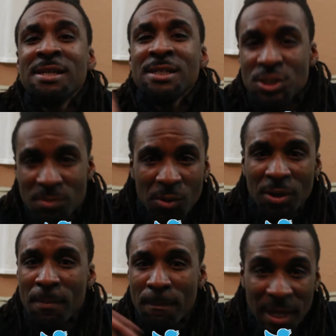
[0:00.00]

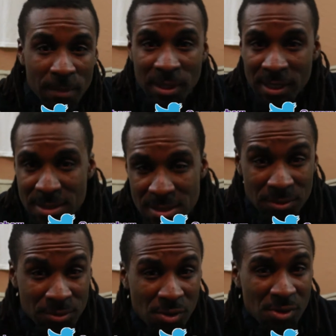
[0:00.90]
smoking big blunts.
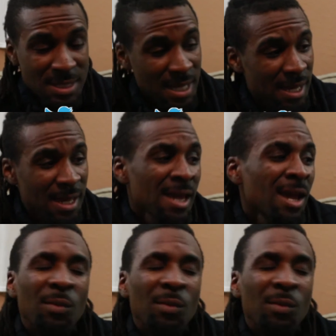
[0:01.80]
You know what I'm saying?